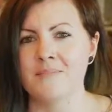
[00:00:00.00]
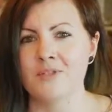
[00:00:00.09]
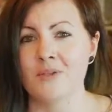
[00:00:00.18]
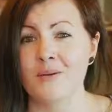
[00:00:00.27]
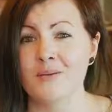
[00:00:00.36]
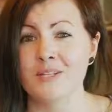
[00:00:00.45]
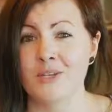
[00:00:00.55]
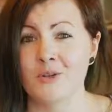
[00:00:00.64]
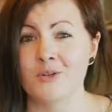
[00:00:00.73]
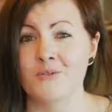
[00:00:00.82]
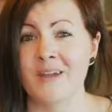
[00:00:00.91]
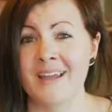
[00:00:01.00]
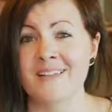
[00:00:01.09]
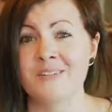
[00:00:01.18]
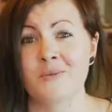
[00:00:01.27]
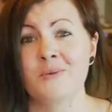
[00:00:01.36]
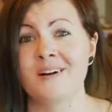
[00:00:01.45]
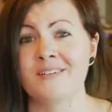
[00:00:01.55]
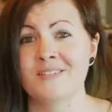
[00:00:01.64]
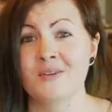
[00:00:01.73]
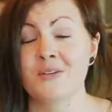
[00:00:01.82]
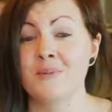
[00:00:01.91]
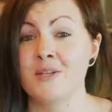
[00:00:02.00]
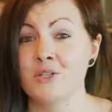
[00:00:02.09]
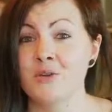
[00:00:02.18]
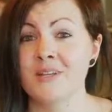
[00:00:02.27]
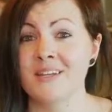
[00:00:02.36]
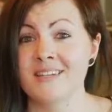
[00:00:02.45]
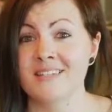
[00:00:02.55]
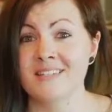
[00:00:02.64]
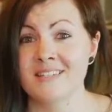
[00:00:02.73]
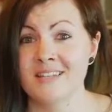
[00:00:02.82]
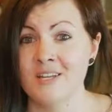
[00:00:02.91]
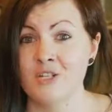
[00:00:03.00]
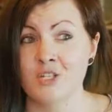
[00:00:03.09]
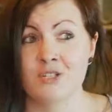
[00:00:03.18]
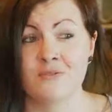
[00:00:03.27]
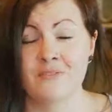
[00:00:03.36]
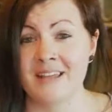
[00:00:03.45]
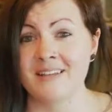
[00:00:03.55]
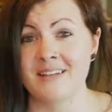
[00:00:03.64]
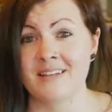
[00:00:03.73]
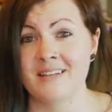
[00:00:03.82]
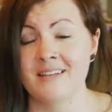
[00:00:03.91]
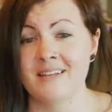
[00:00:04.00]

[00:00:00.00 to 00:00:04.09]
So that was a huge fail as well. So I spent 2 years just failing.